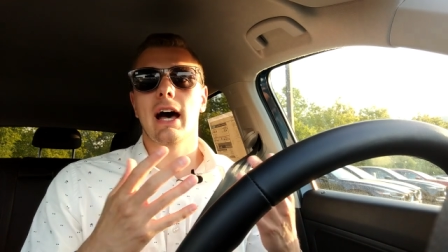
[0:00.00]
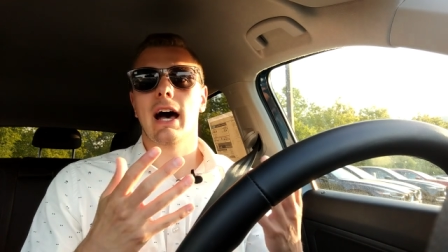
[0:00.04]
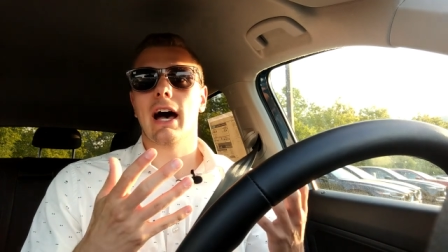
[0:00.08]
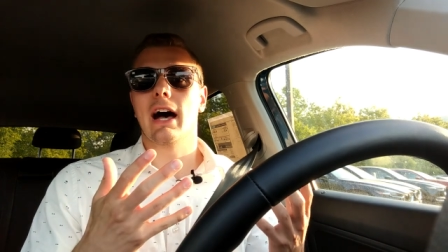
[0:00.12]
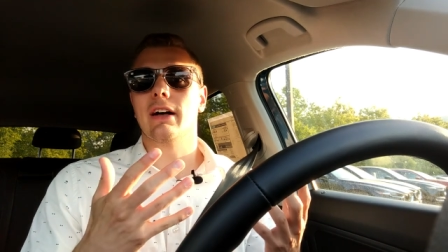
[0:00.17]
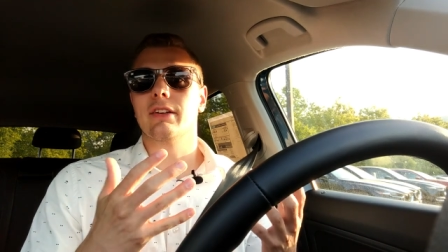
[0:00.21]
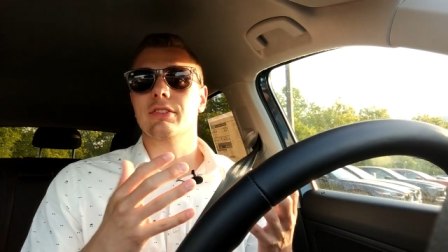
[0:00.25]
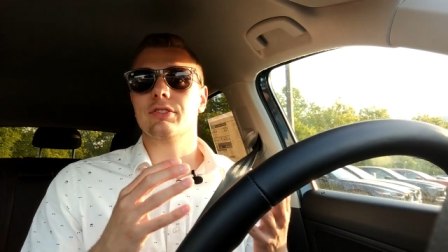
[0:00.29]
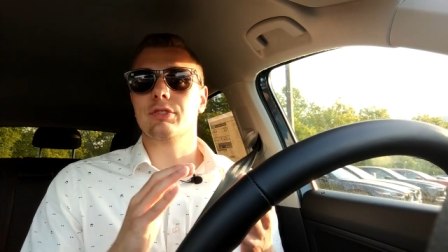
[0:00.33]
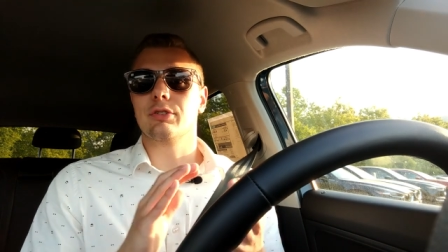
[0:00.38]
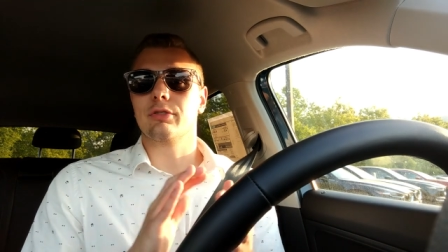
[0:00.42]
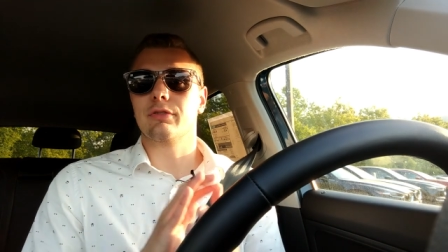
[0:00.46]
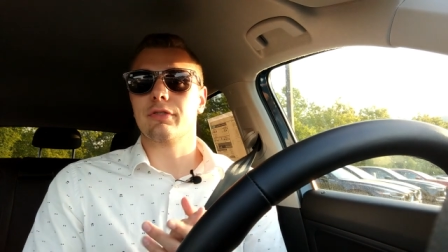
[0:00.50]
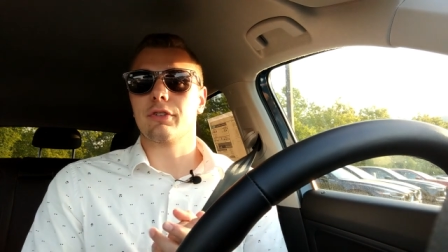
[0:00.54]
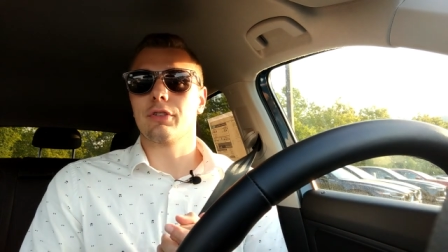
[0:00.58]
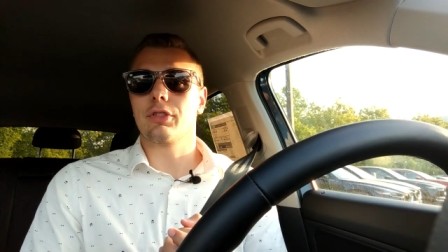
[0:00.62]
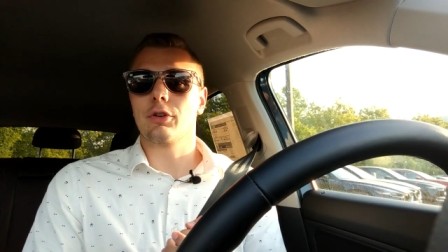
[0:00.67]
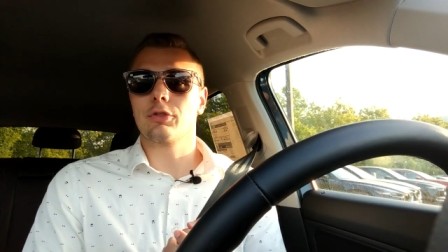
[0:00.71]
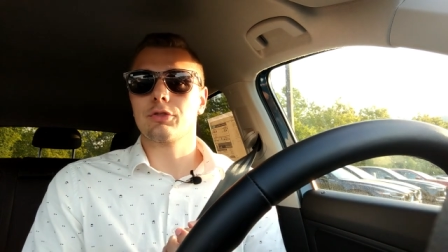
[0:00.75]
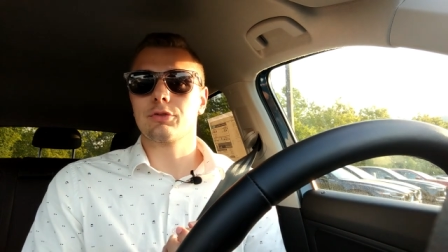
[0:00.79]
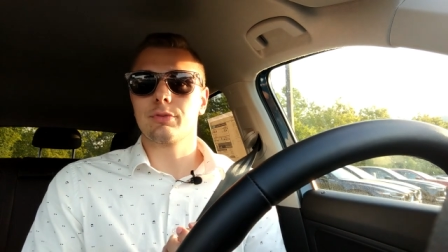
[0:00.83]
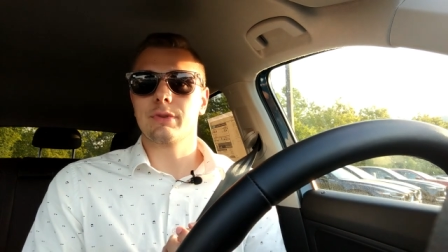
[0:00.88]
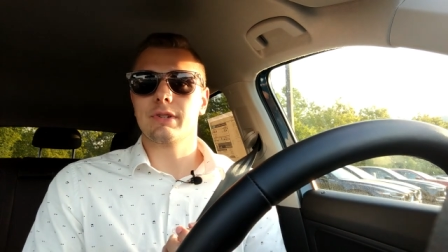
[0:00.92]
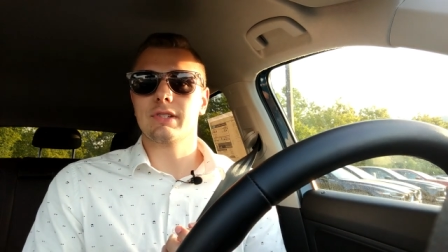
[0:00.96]
Uh, so for
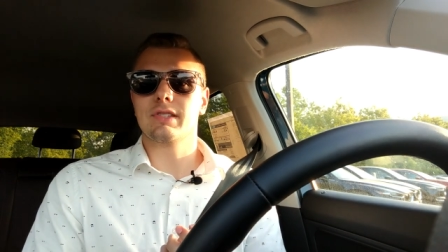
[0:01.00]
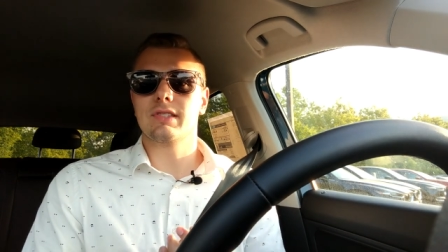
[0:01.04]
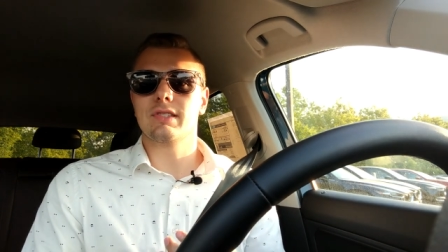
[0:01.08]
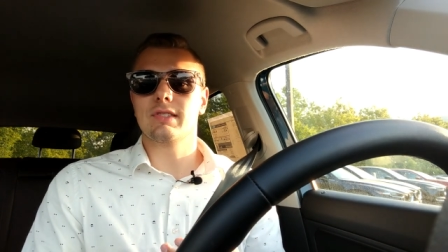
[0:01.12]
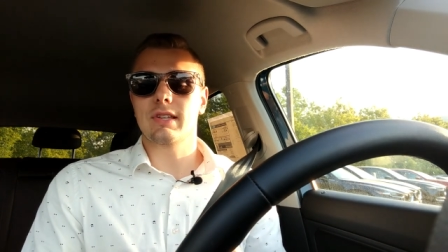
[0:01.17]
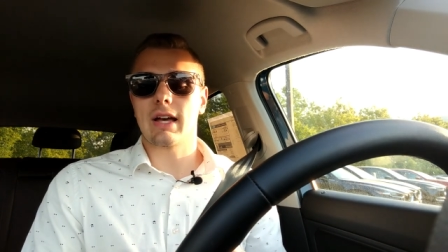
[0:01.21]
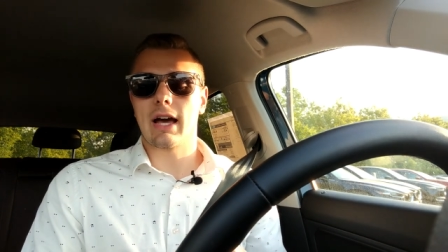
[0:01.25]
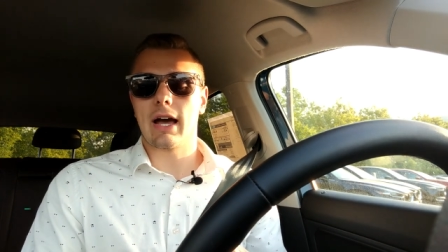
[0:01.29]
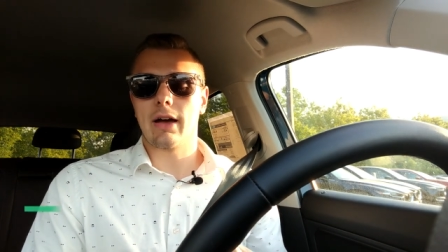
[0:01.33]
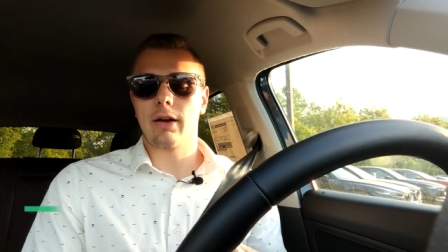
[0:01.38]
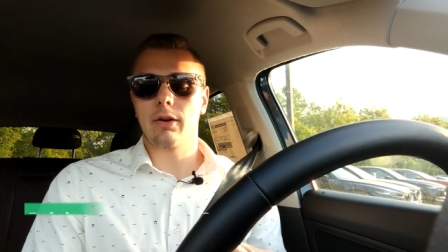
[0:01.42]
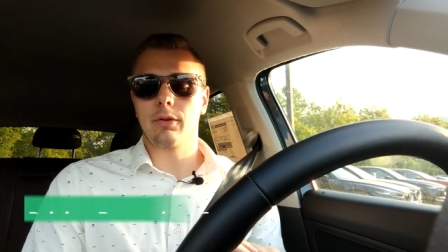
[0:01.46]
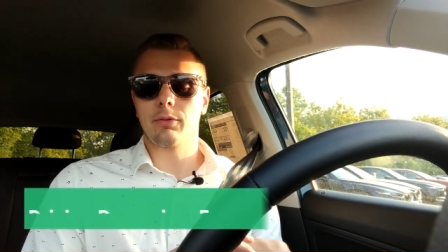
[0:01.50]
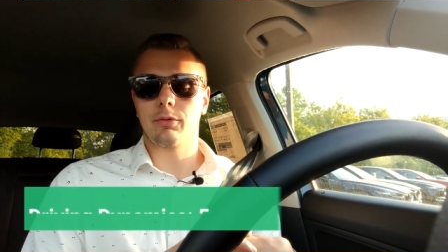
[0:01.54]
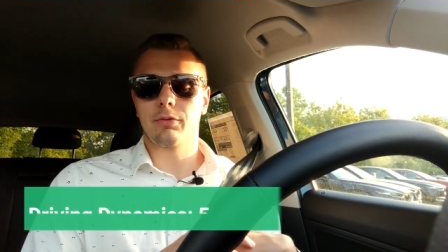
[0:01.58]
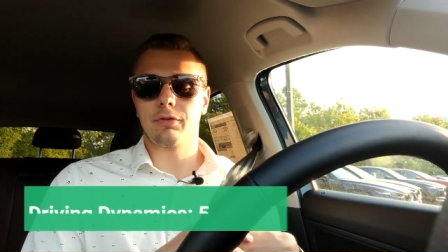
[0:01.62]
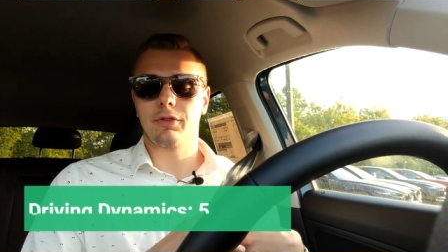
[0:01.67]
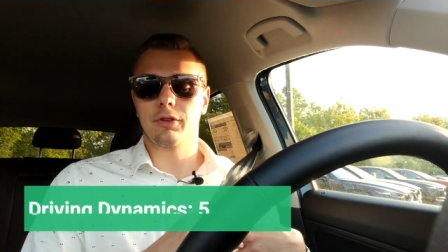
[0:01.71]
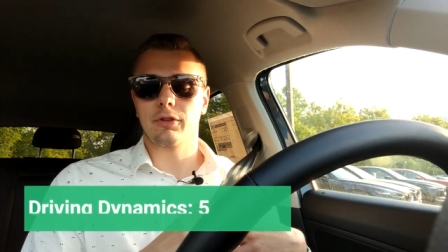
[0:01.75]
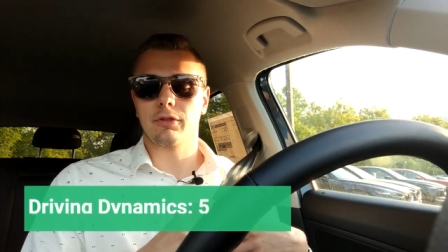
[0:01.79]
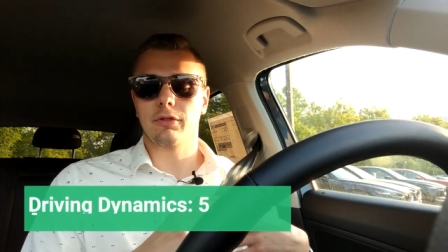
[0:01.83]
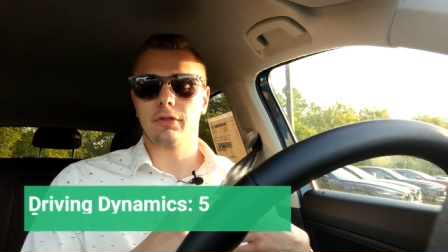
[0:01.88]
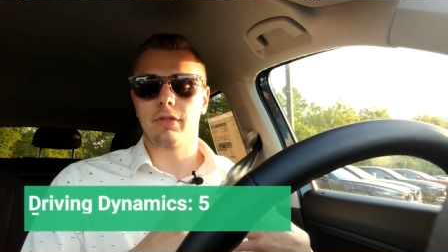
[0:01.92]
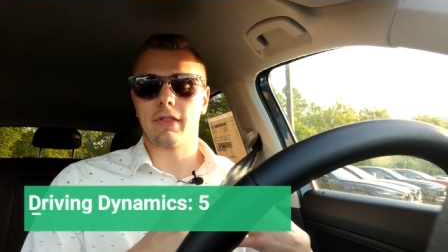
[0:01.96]
those reasons, I
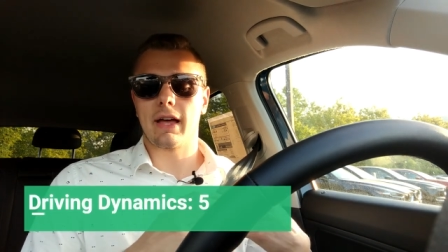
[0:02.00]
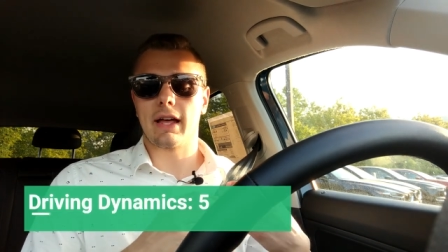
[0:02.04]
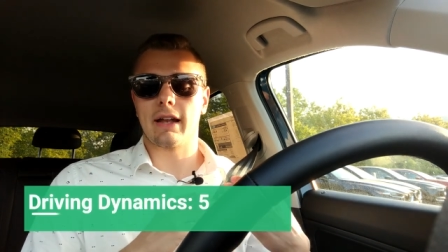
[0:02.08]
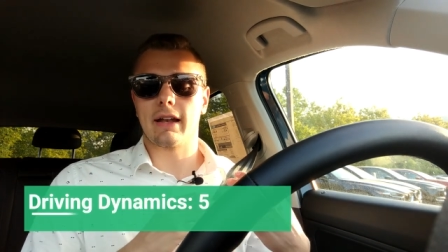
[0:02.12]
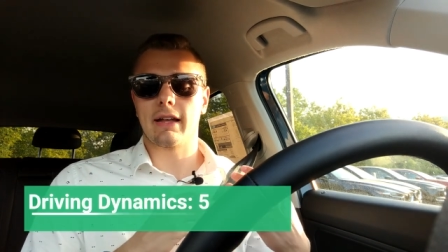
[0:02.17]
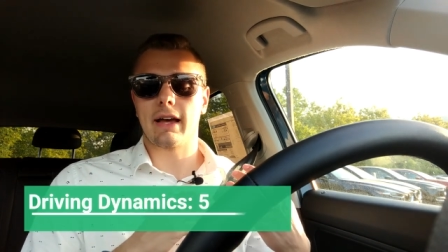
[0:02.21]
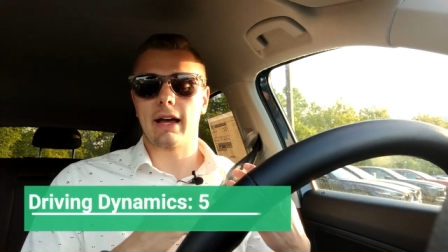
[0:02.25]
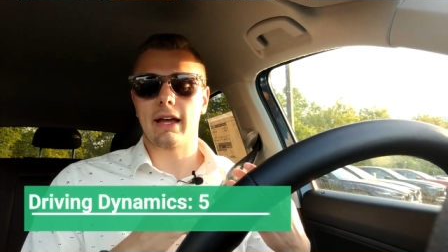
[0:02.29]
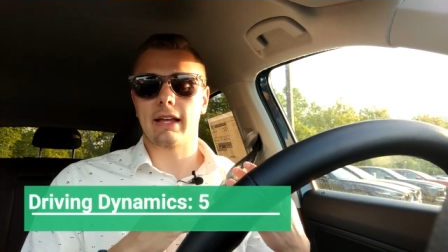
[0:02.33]
feel that